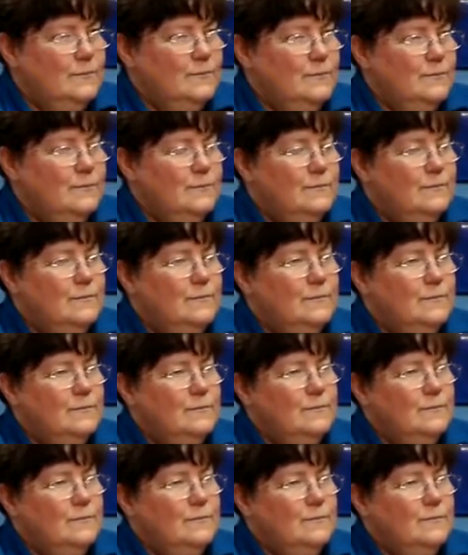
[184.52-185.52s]

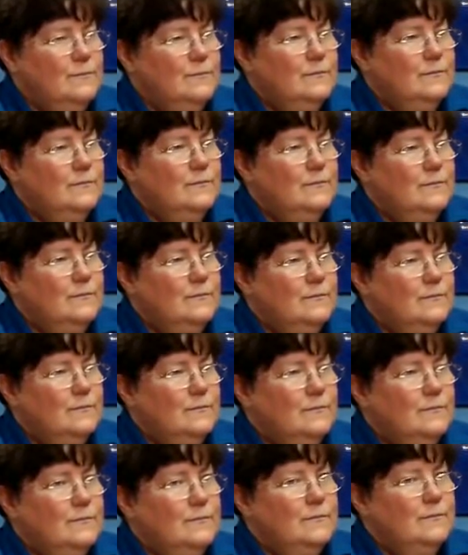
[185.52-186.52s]

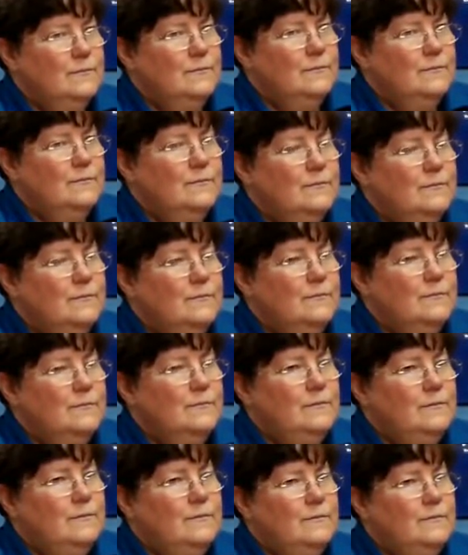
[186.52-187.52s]

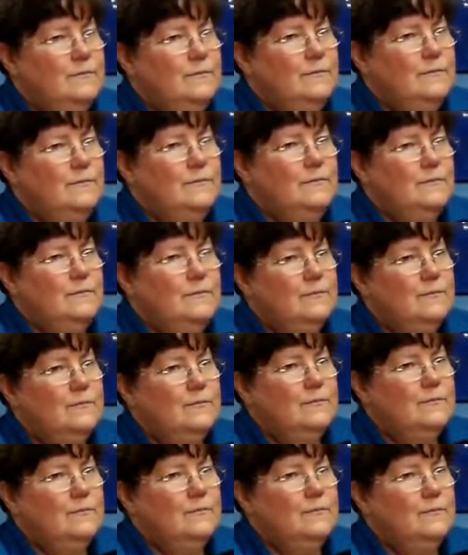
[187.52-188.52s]

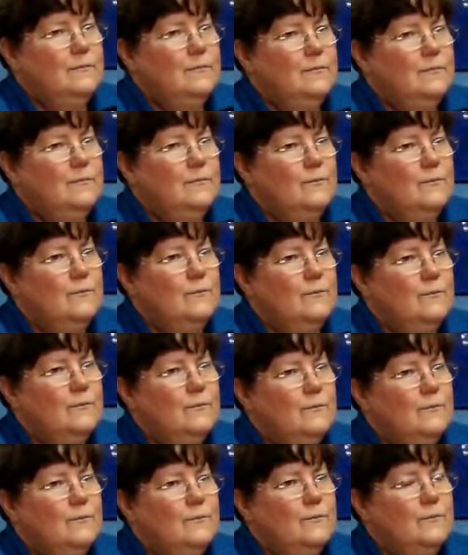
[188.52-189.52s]

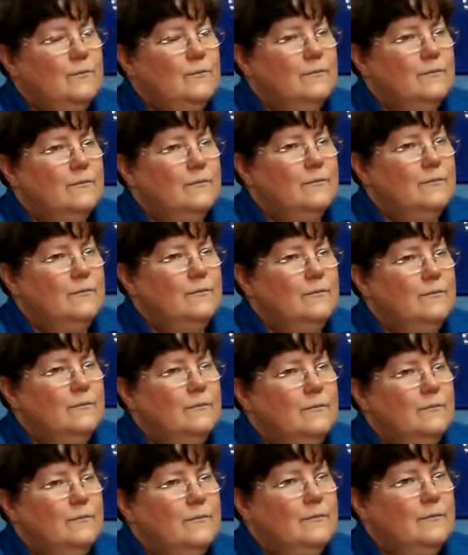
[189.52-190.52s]

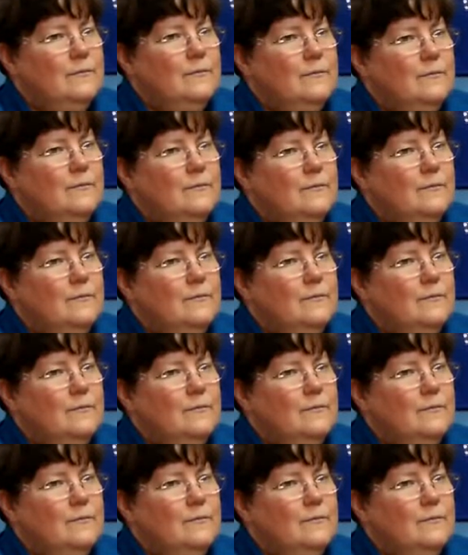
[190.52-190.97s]
This person isn't speaking.